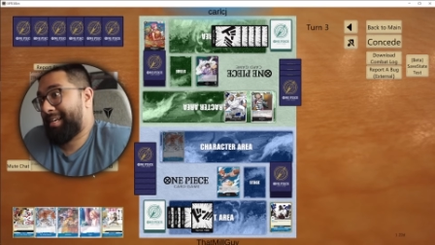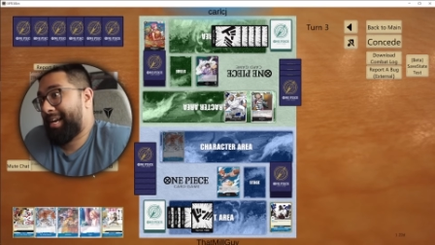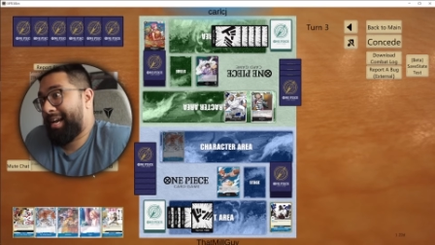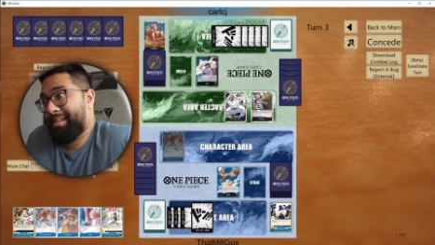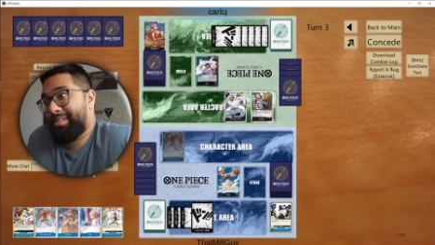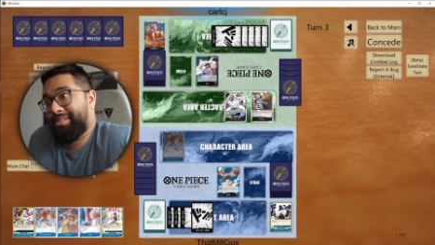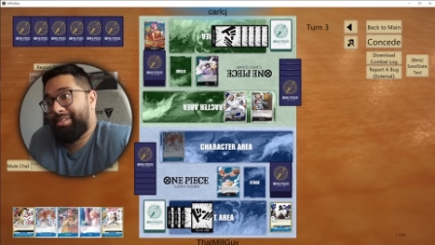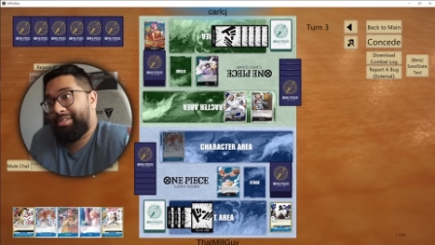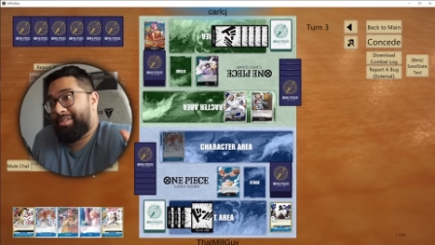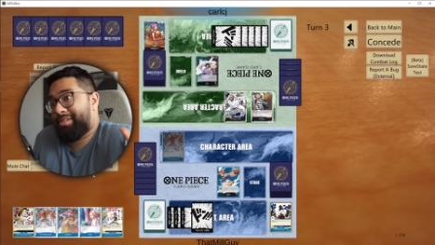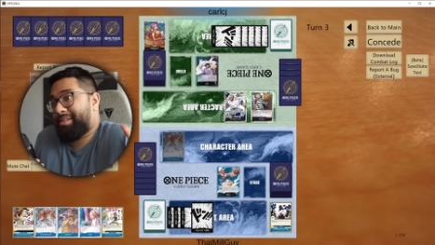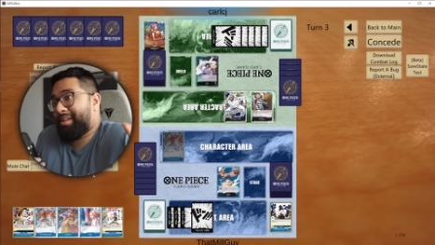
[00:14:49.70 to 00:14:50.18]

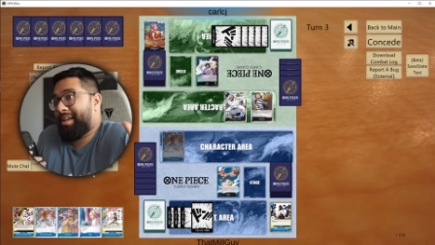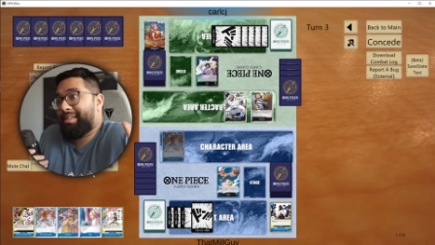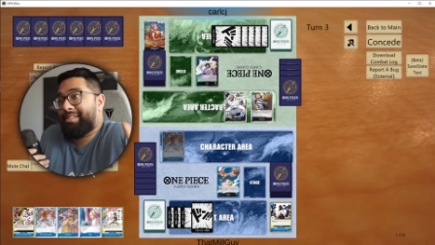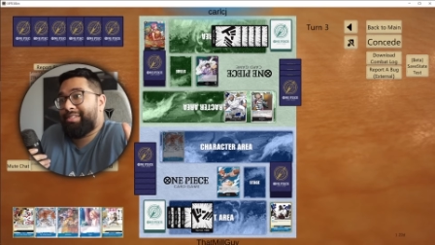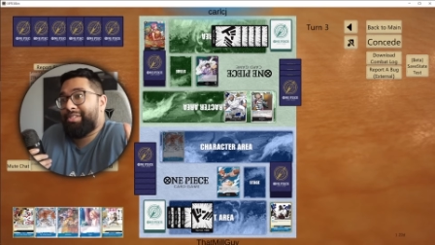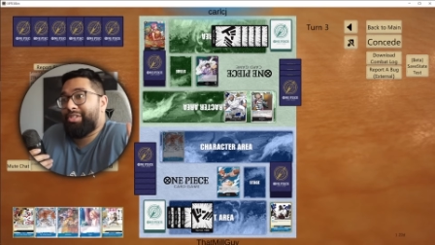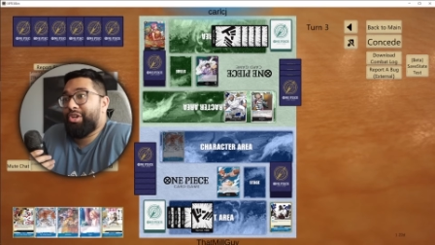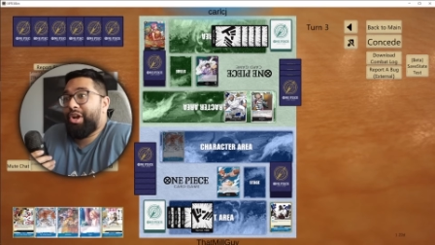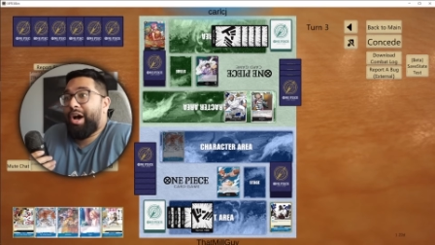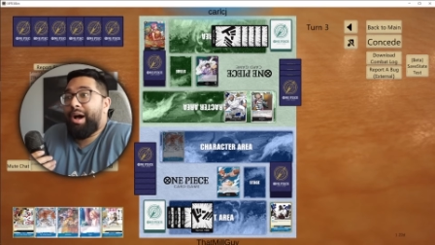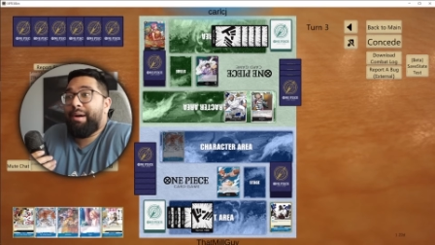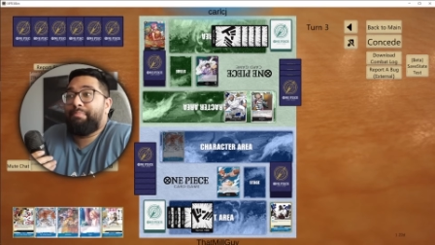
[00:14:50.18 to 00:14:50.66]
It's,
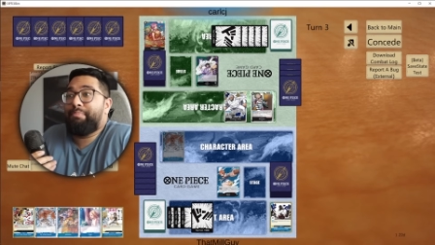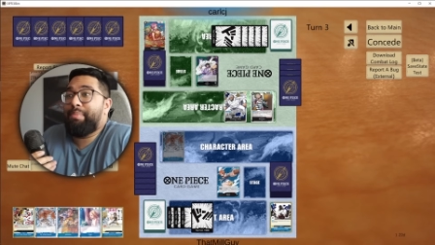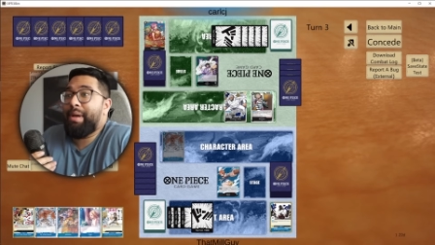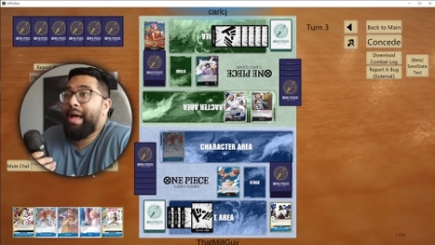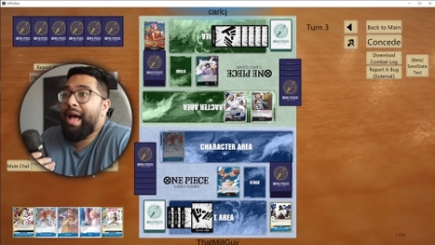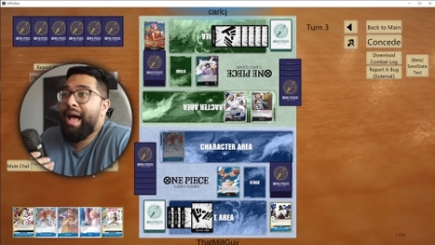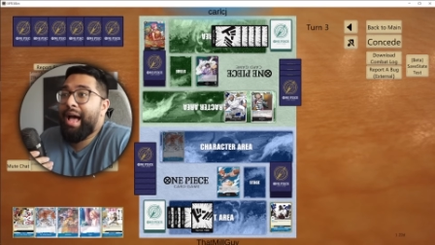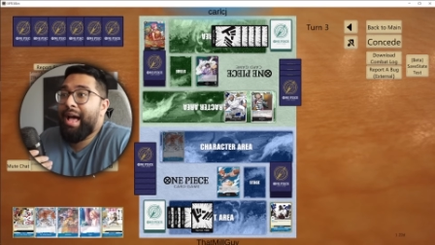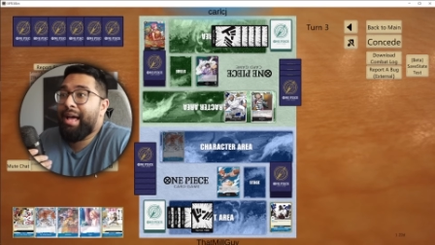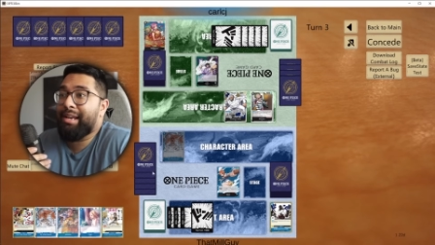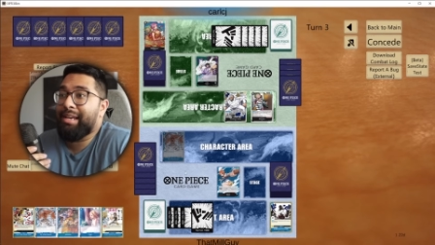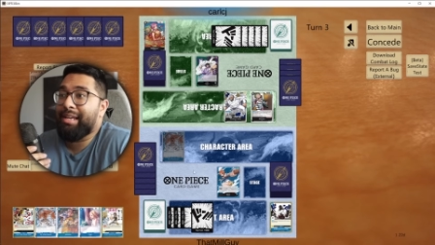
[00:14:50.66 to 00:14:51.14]
it's not
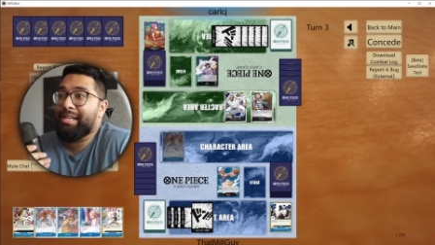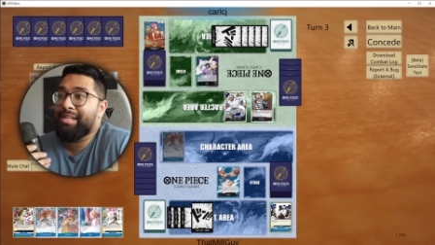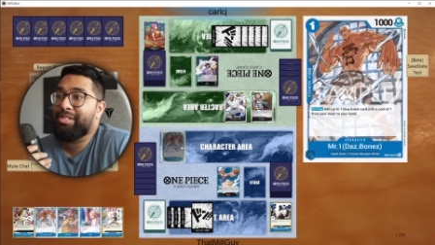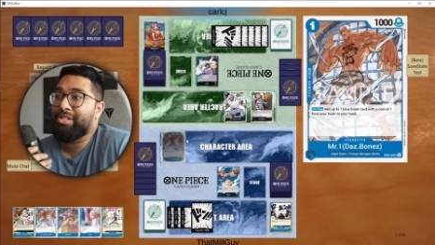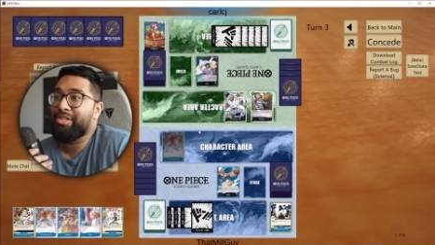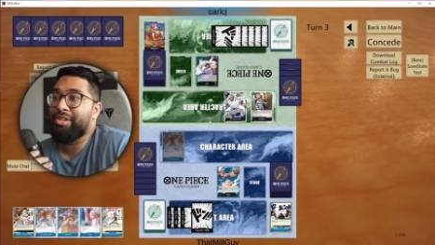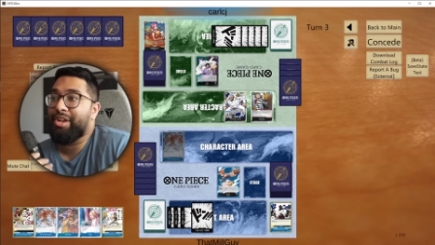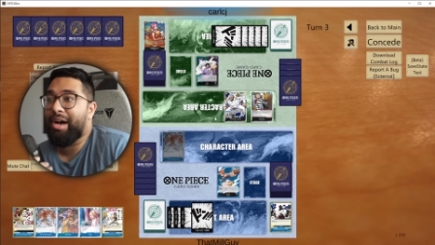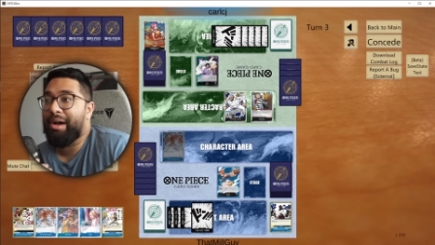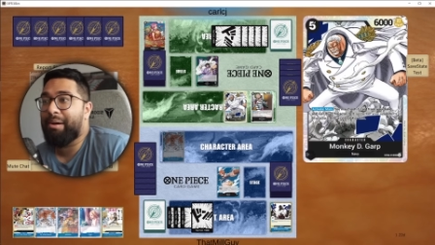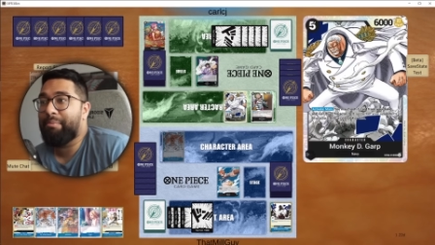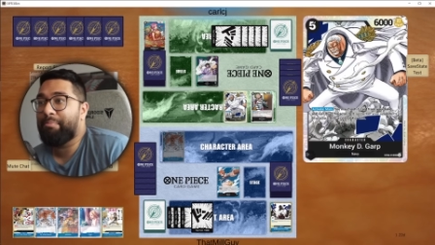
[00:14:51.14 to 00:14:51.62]
bad. It's
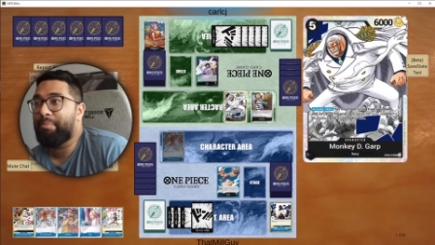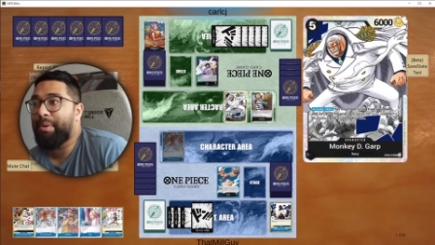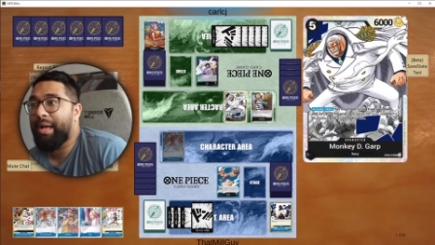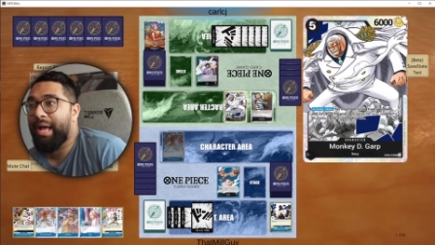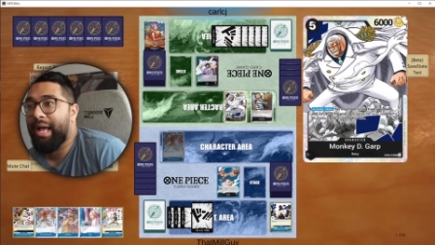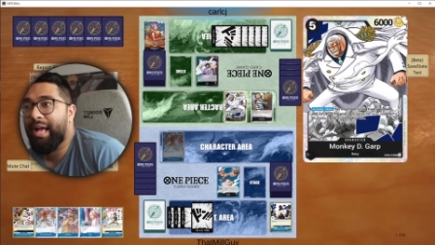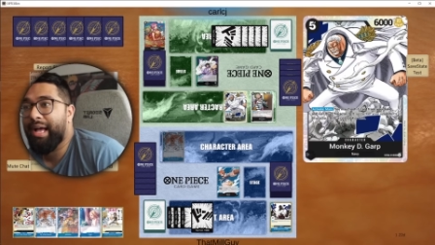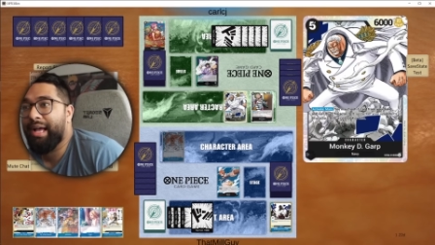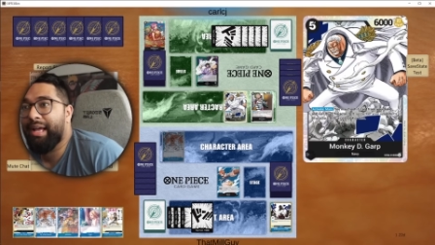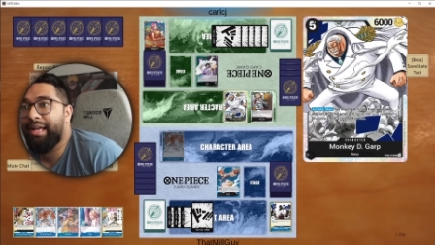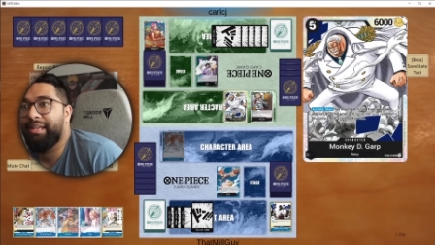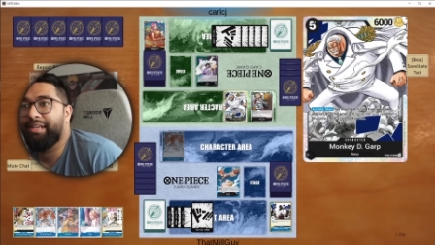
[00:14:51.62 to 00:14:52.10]
not
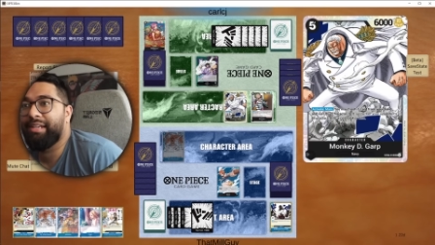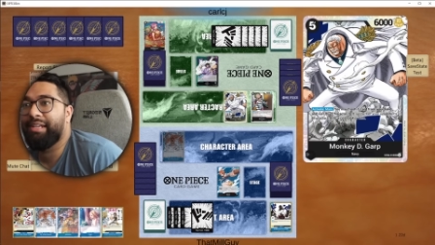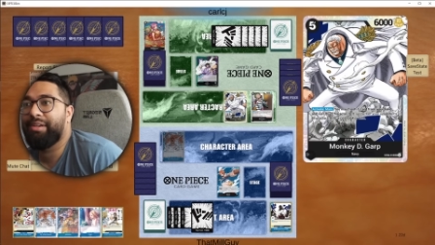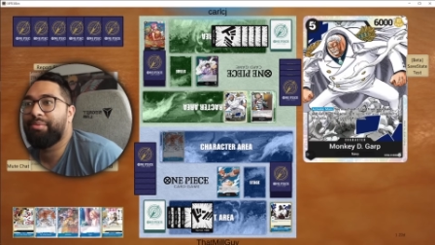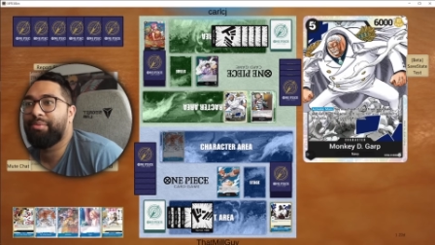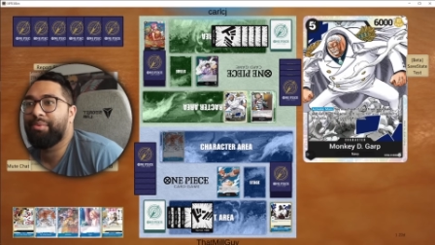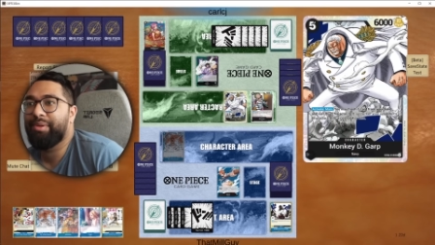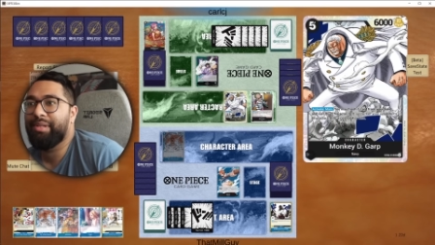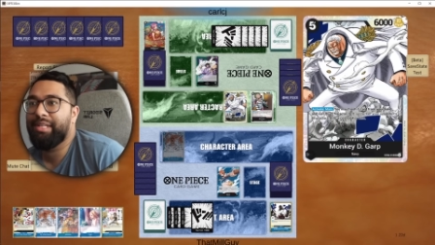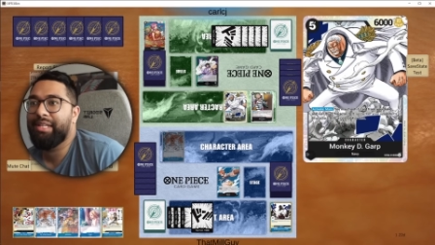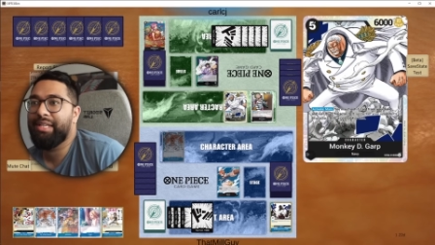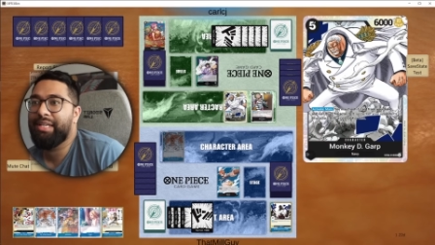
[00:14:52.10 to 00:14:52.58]
bad. It
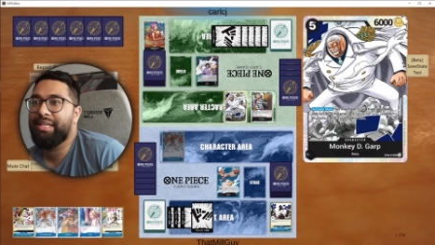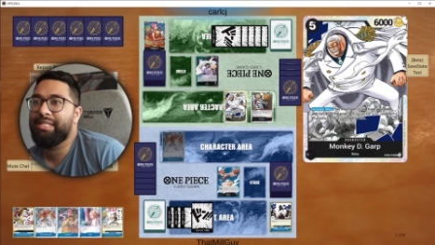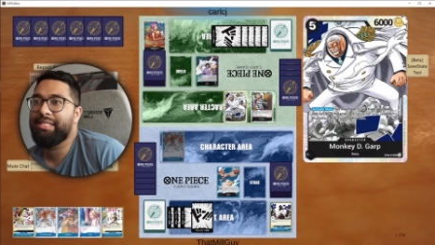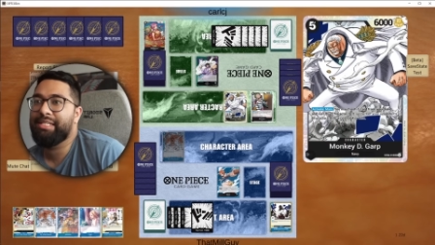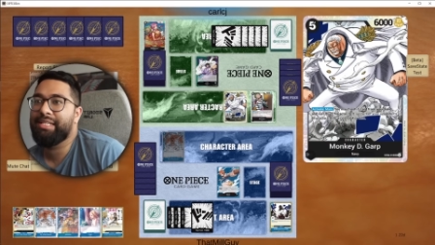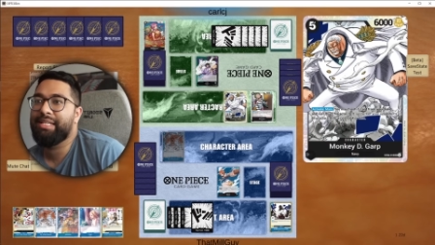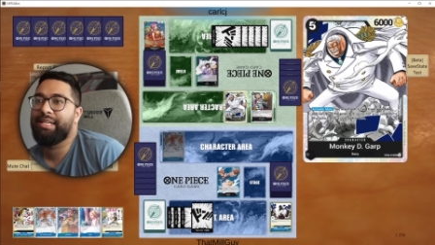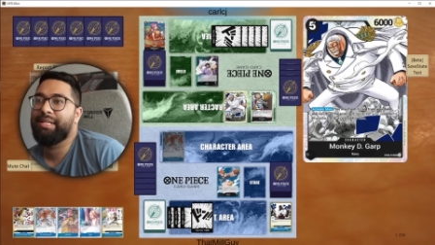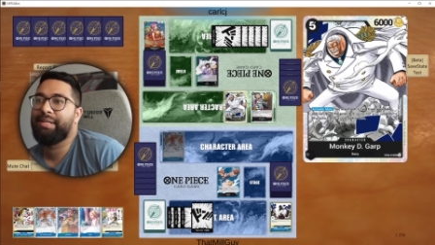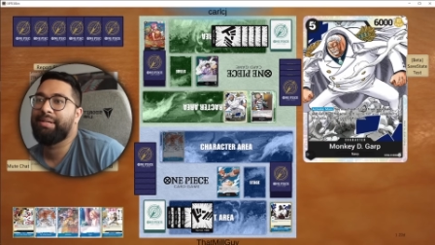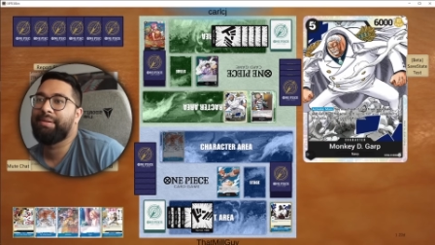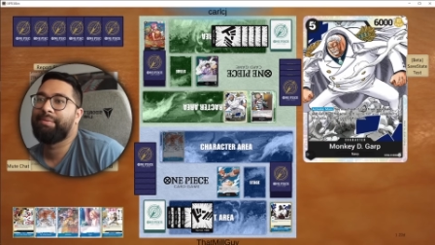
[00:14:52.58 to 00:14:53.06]
really
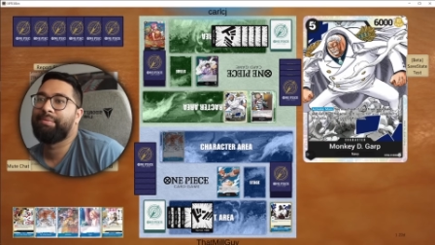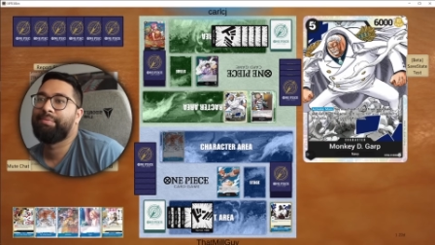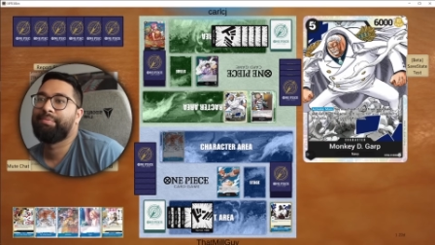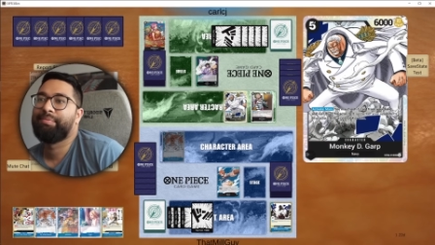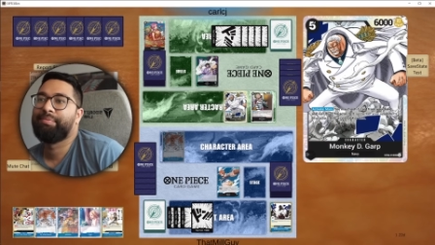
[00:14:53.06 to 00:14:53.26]
isn't.